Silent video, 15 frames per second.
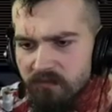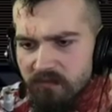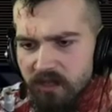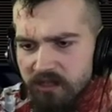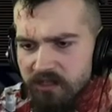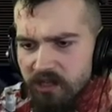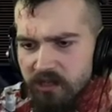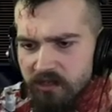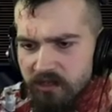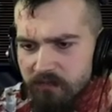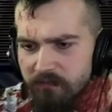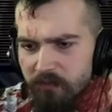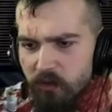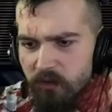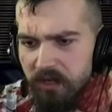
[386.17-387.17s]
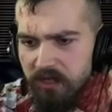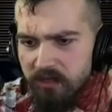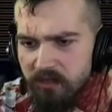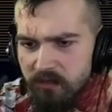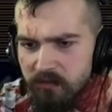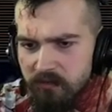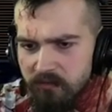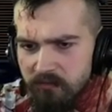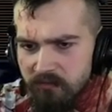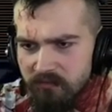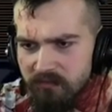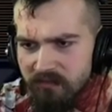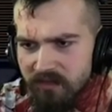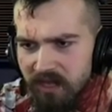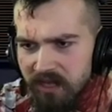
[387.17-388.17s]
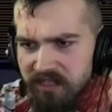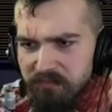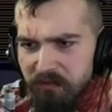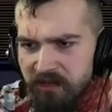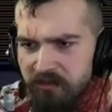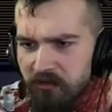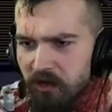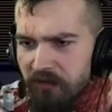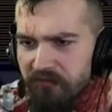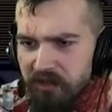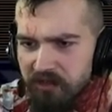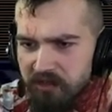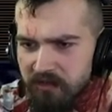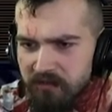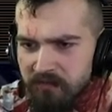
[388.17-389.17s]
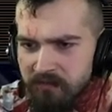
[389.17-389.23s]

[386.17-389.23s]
Touch it, poke it, get a splinter off it.